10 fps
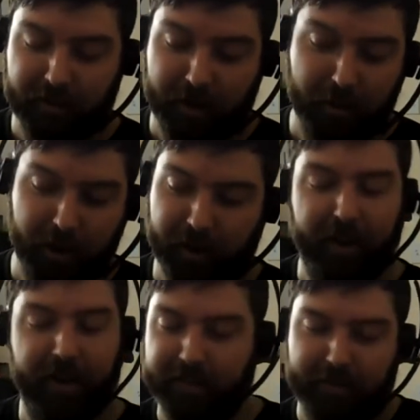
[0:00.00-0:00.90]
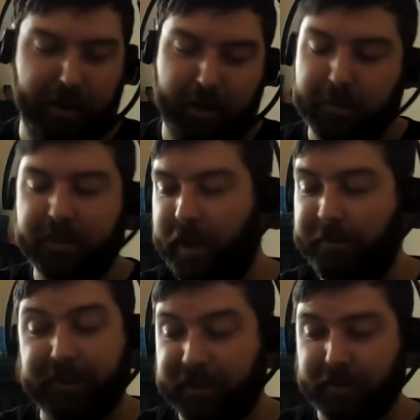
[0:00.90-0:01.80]
well, I I know
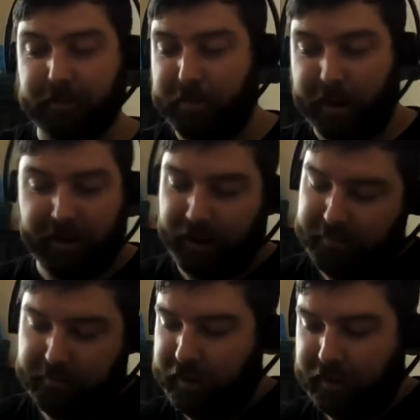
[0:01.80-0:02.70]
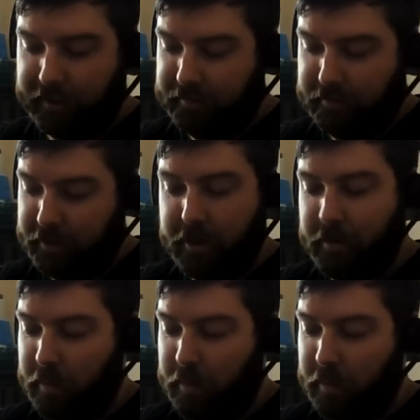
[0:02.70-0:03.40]
Mustafa says this, and I think it too.